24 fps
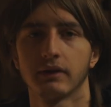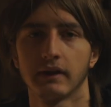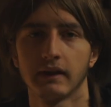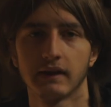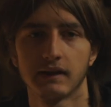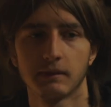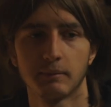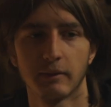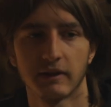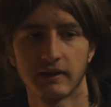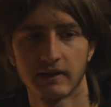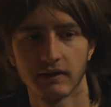this
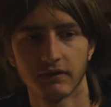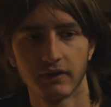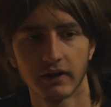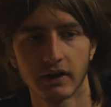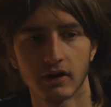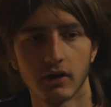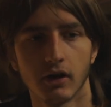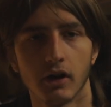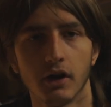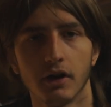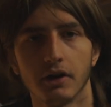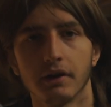specific
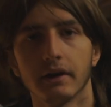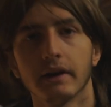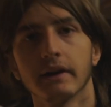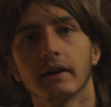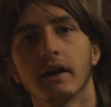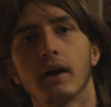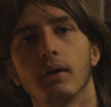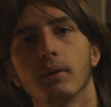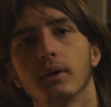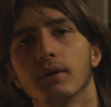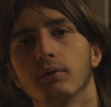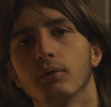card and
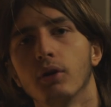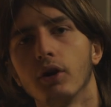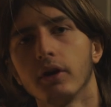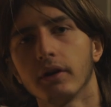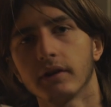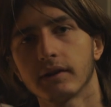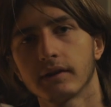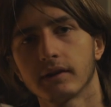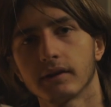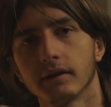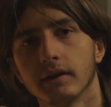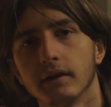how it
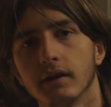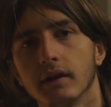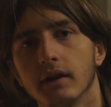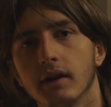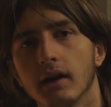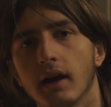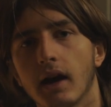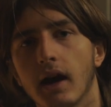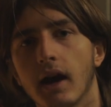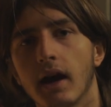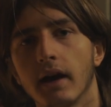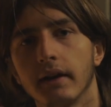works
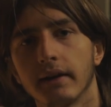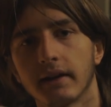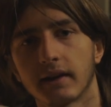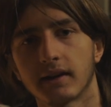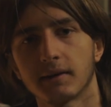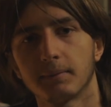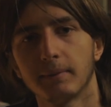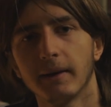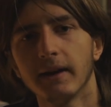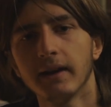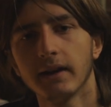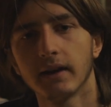and
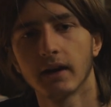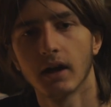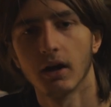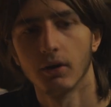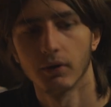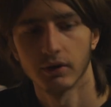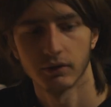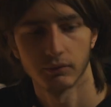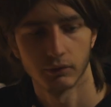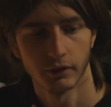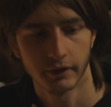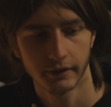explaining
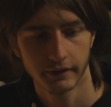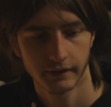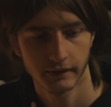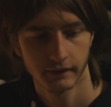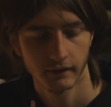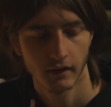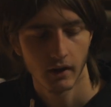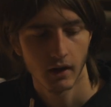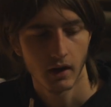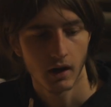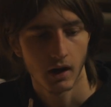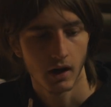how it works.
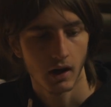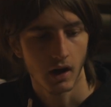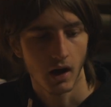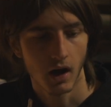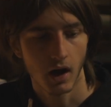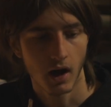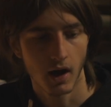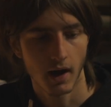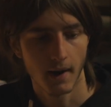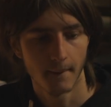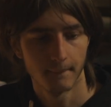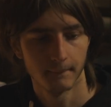
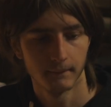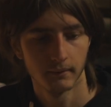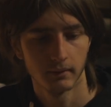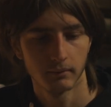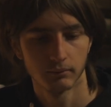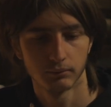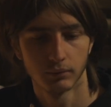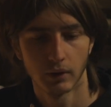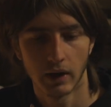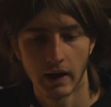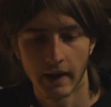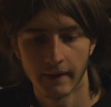Um,
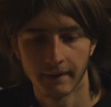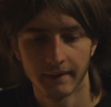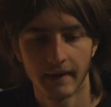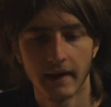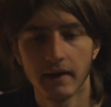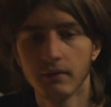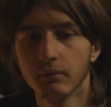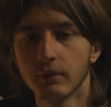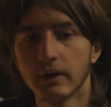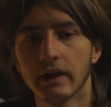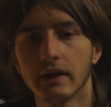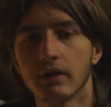and
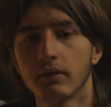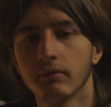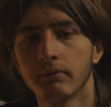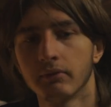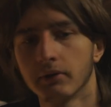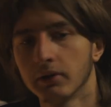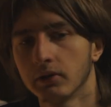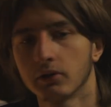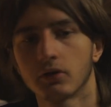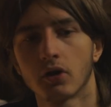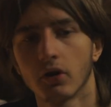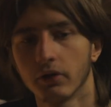then we
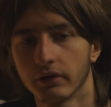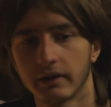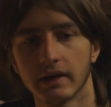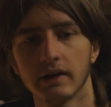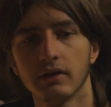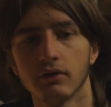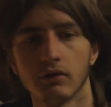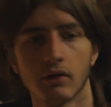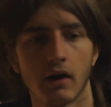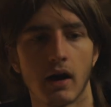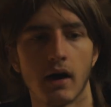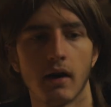will
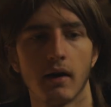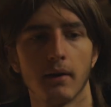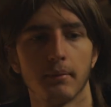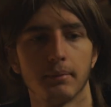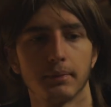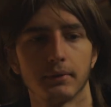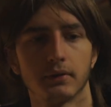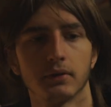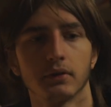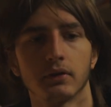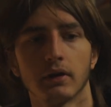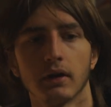continue
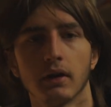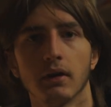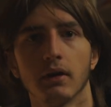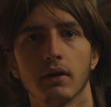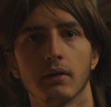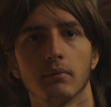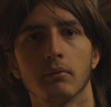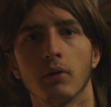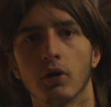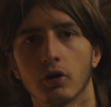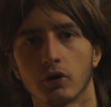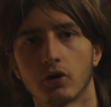up to the
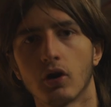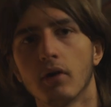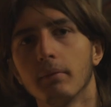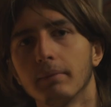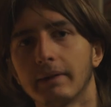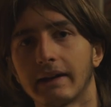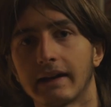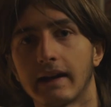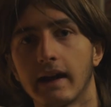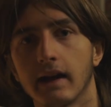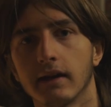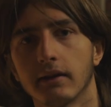more
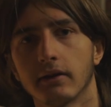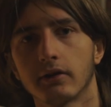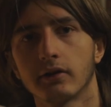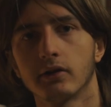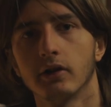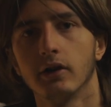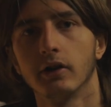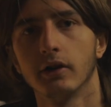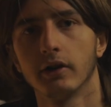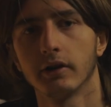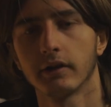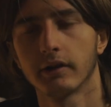complicated
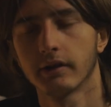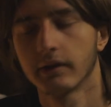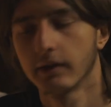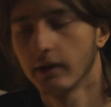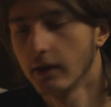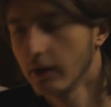cards,